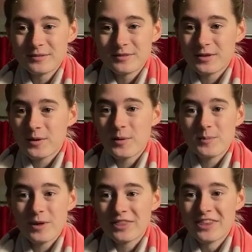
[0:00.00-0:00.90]
the whole
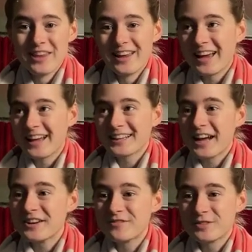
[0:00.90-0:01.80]
month and
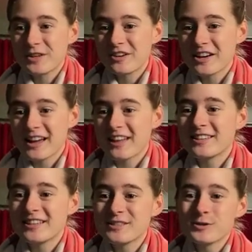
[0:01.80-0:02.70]
kind of dreary, and the
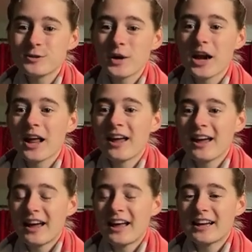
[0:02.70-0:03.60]
days are short
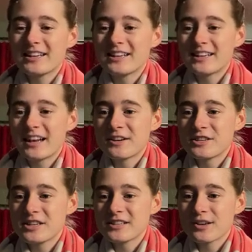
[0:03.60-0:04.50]
and
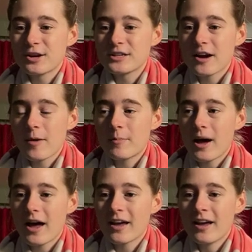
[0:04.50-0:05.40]
energy is hard to come
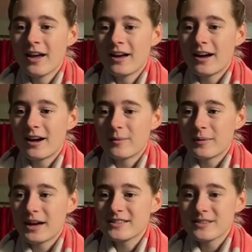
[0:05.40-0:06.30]
by,
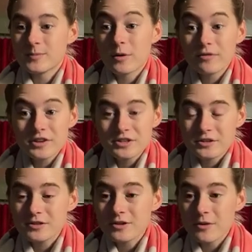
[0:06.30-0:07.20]
as is motivation.
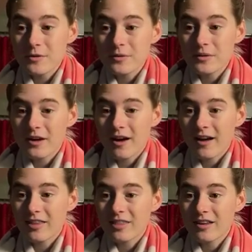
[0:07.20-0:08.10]
So
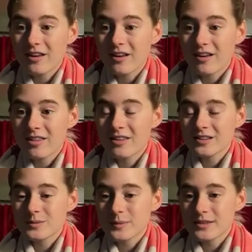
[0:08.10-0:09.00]
I think
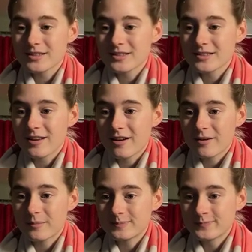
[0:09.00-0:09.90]
this was
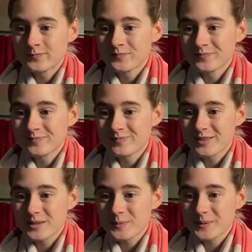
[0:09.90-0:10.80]

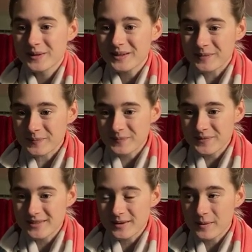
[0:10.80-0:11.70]
good.
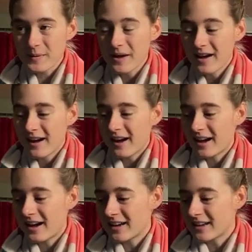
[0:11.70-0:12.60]
So
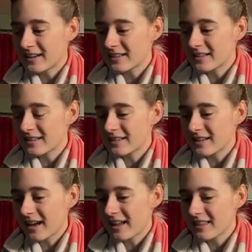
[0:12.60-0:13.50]

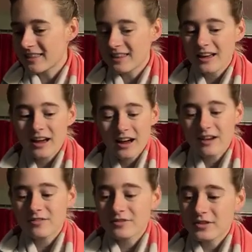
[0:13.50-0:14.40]
I think I
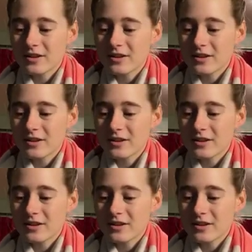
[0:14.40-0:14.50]
have